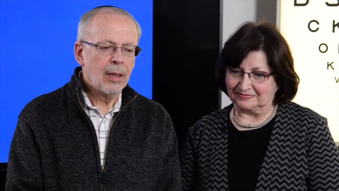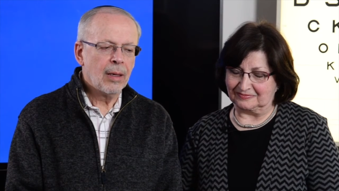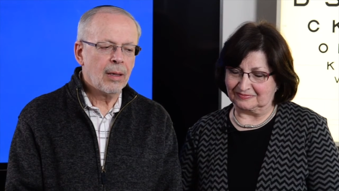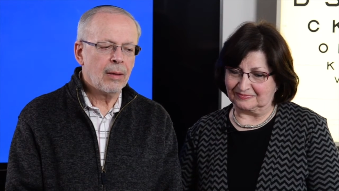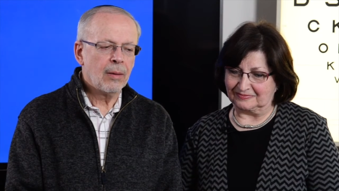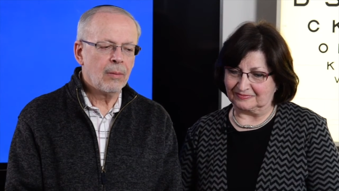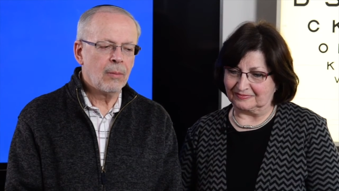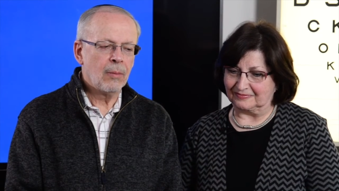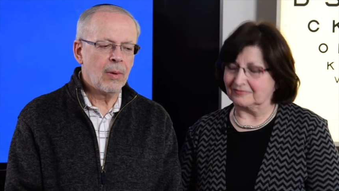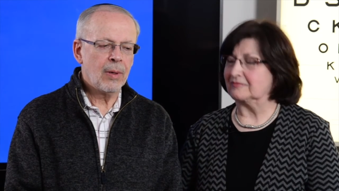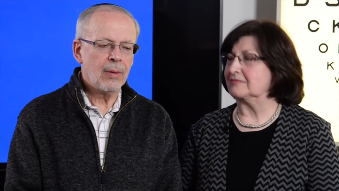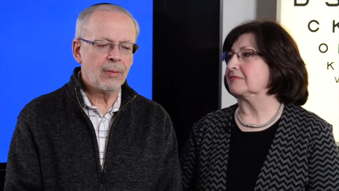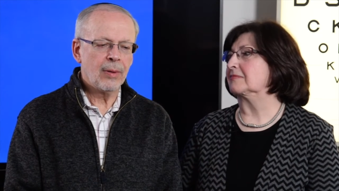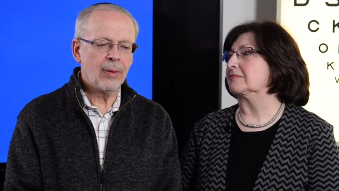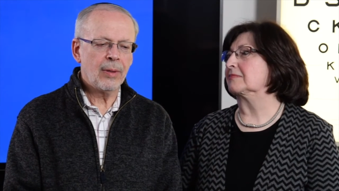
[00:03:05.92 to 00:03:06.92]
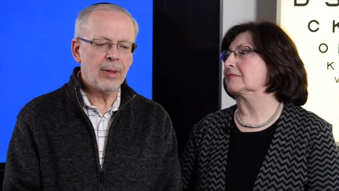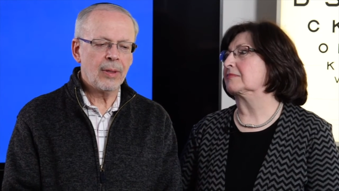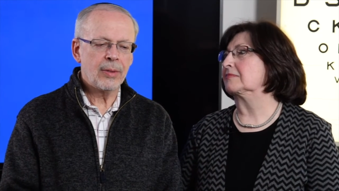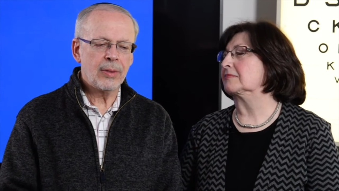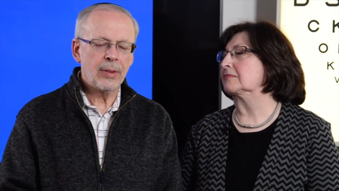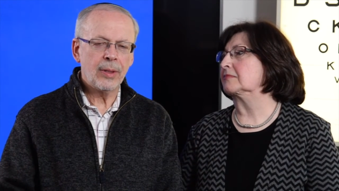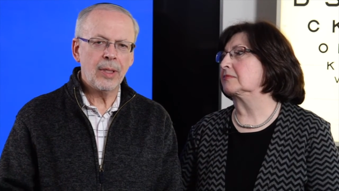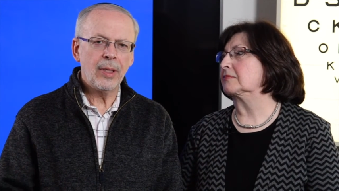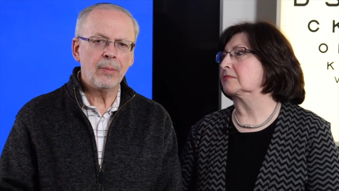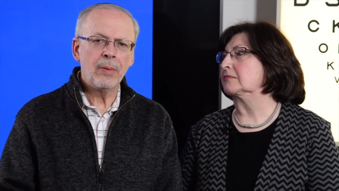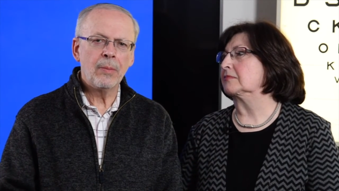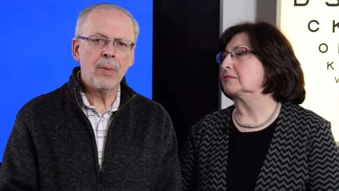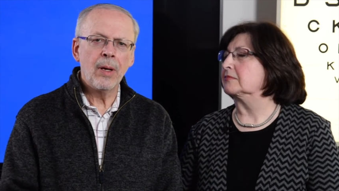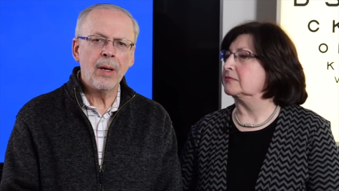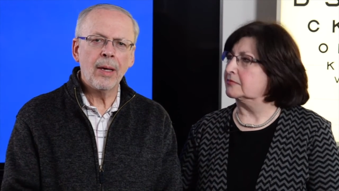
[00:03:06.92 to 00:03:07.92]
Speaker 1: uh, one of the things to keep in
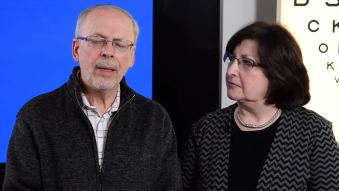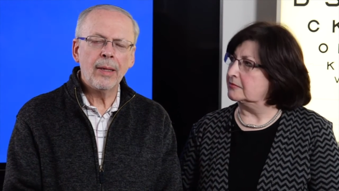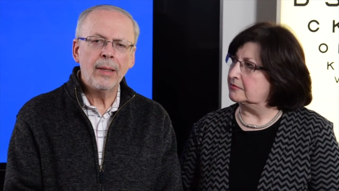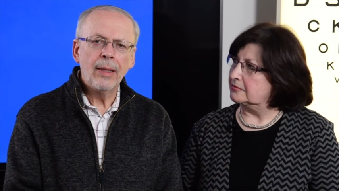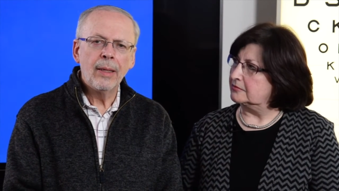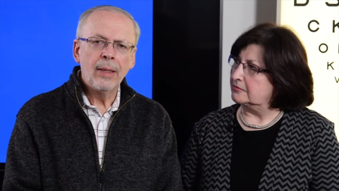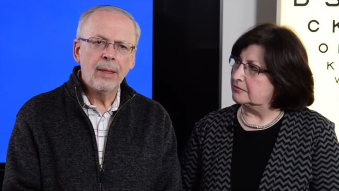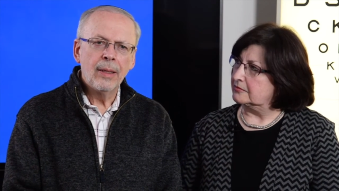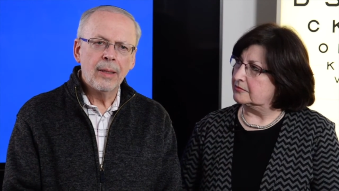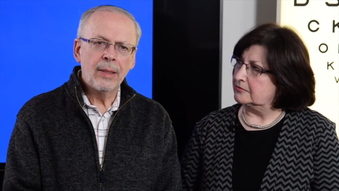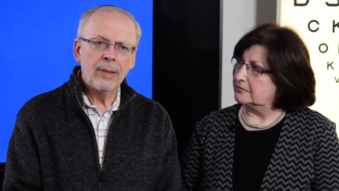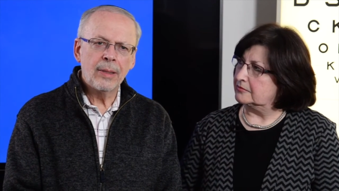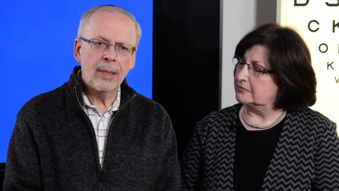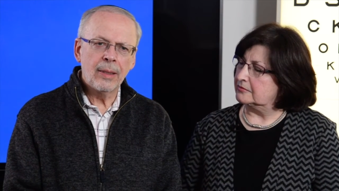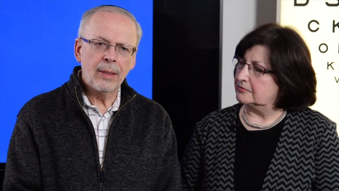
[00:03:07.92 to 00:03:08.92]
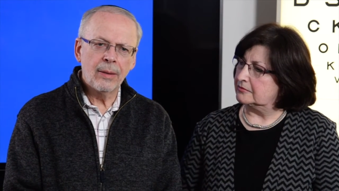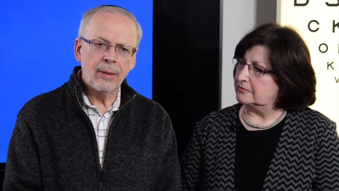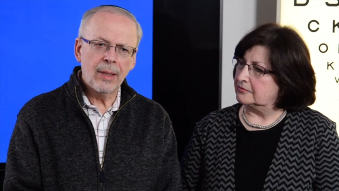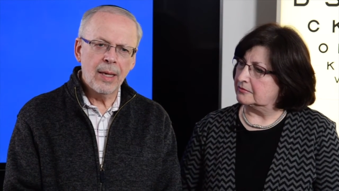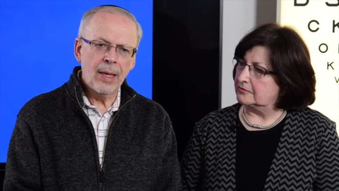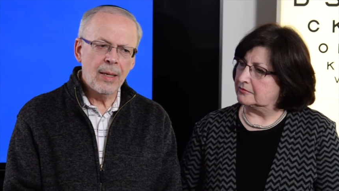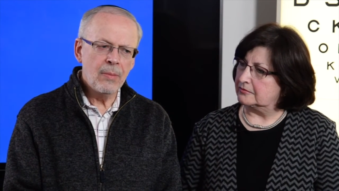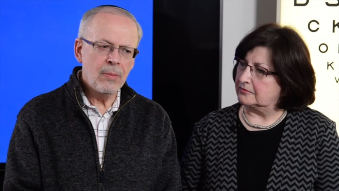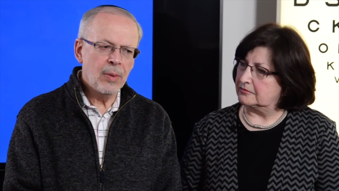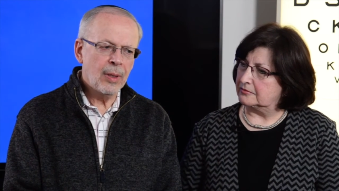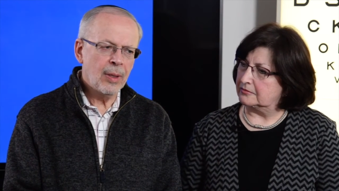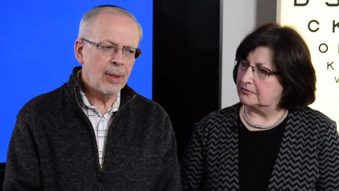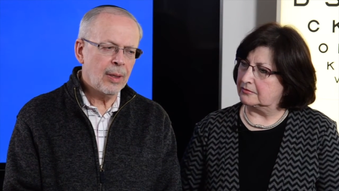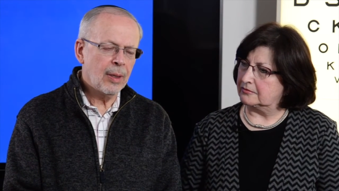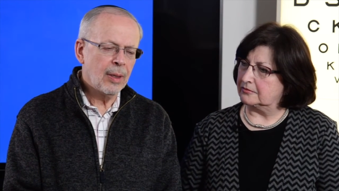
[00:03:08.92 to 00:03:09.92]
mind is that there can
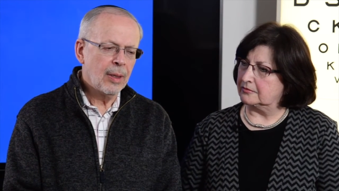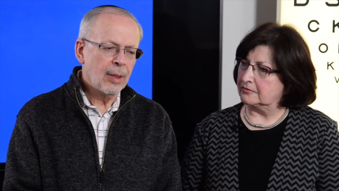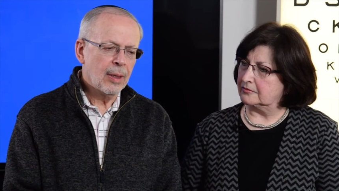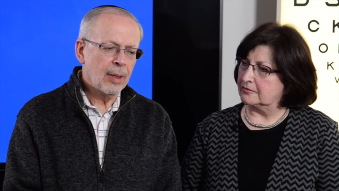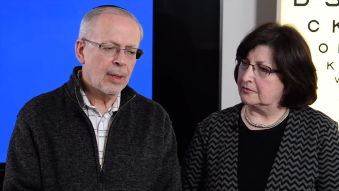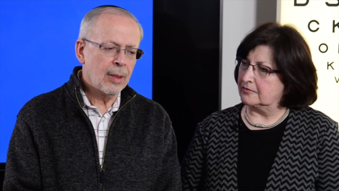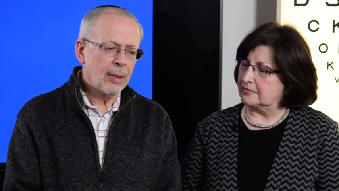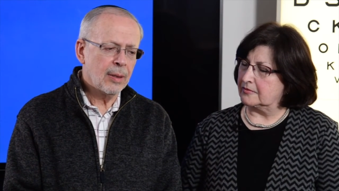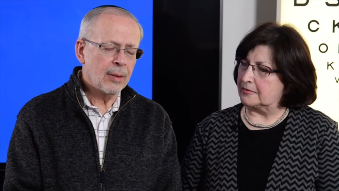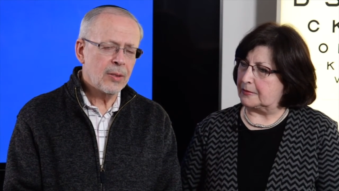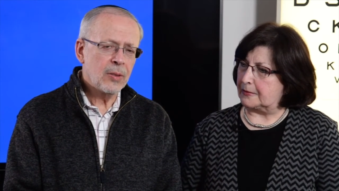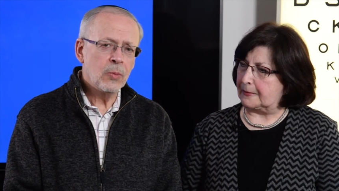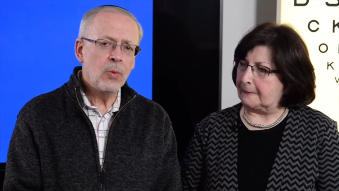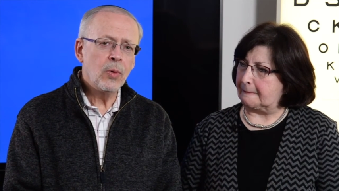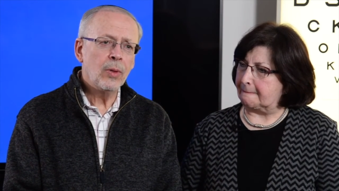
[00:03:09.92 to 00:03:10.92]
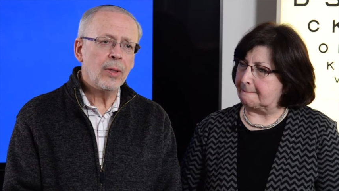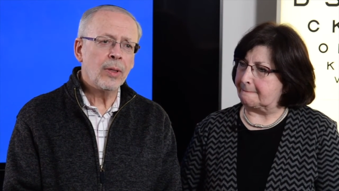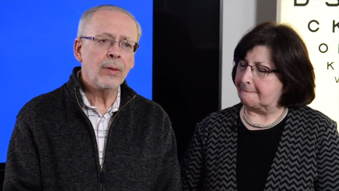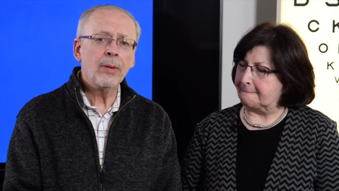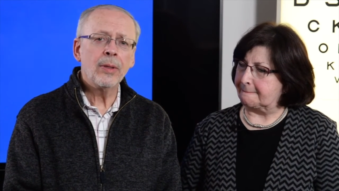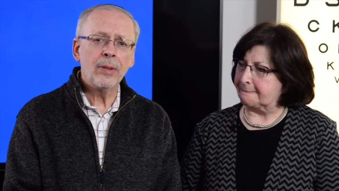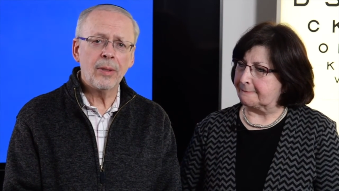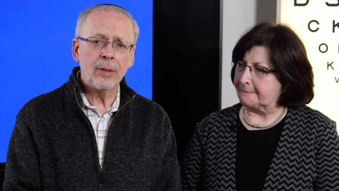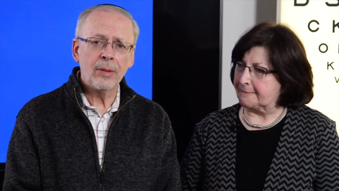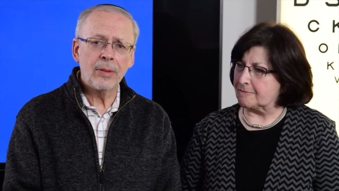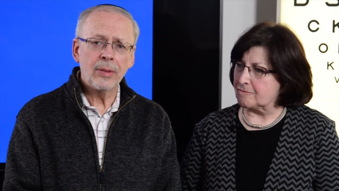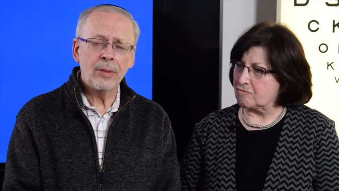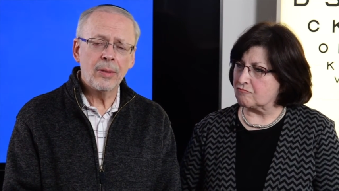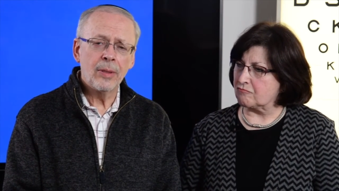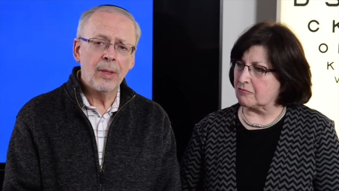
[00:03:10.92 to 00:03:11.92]
be Uh, small
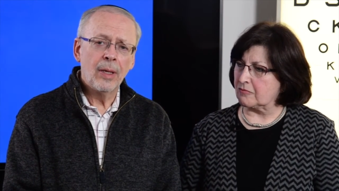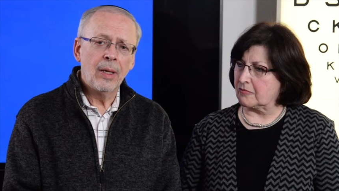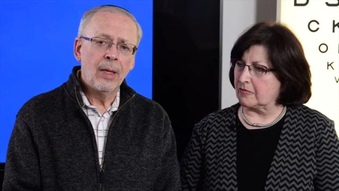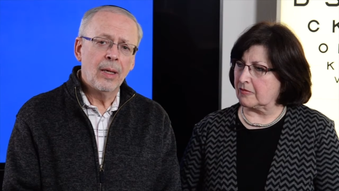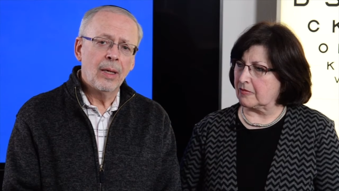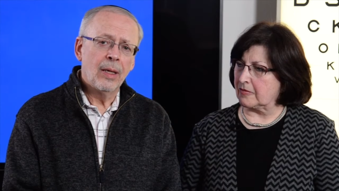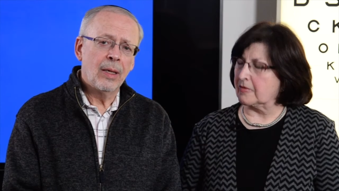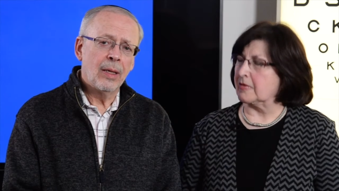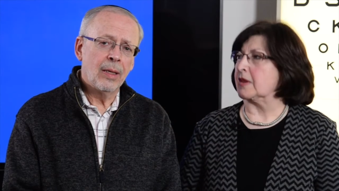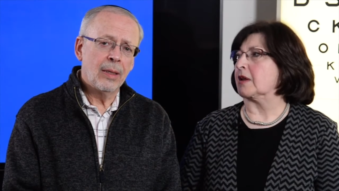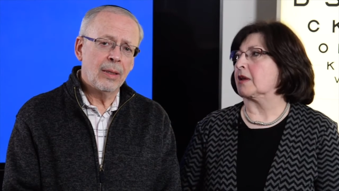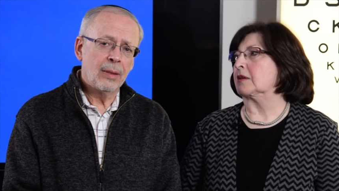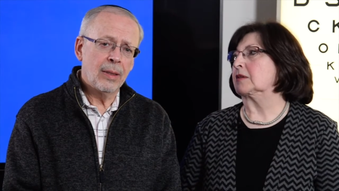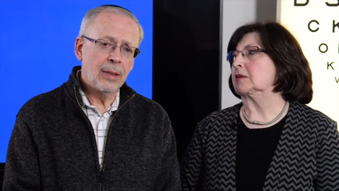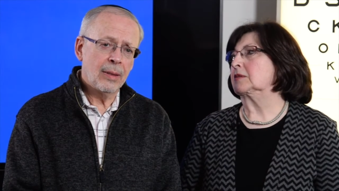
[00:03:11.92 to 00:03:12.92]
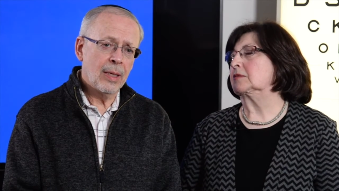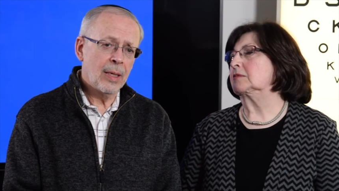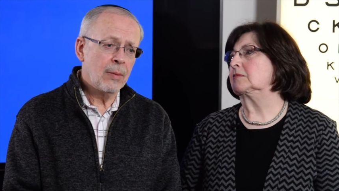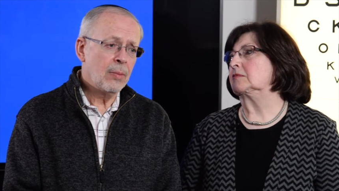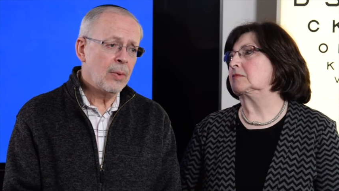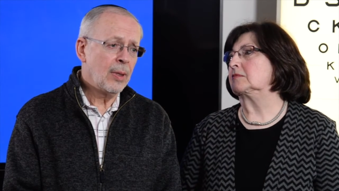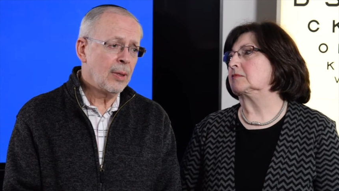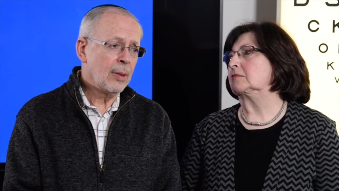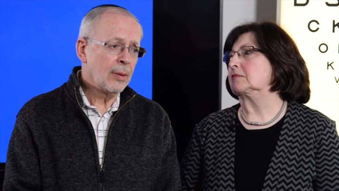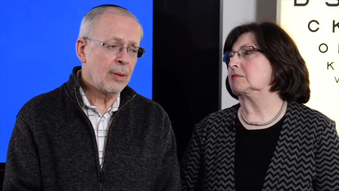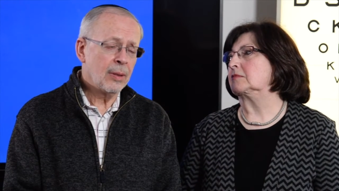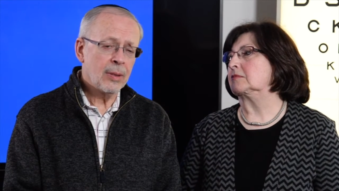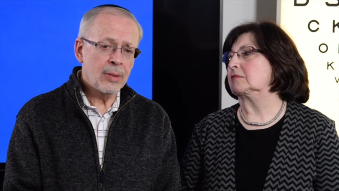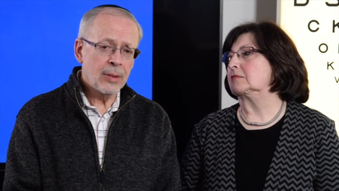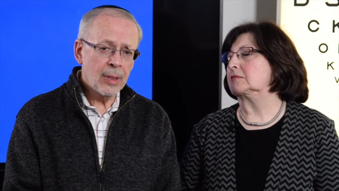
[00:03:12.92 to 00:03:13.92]
irritants uh, that can be a
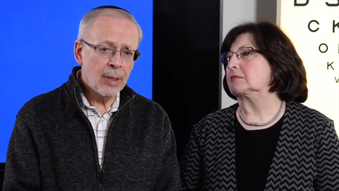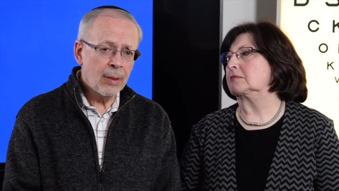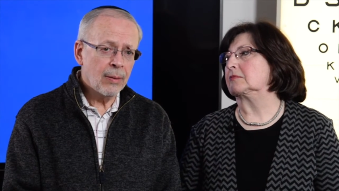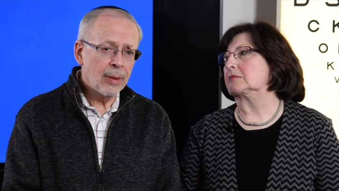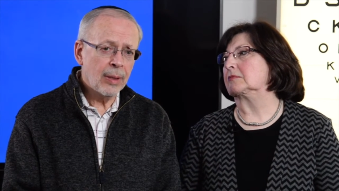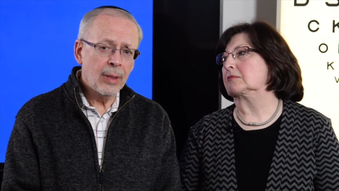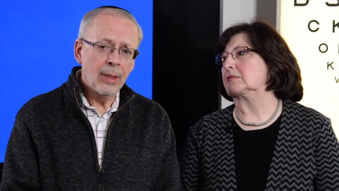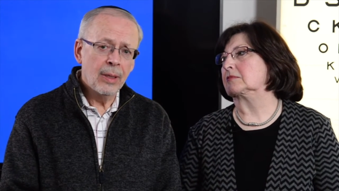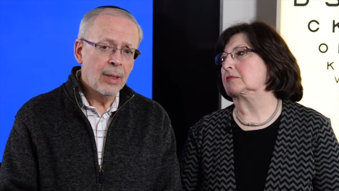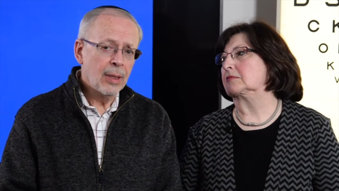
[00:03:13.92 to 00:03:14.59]
little scary,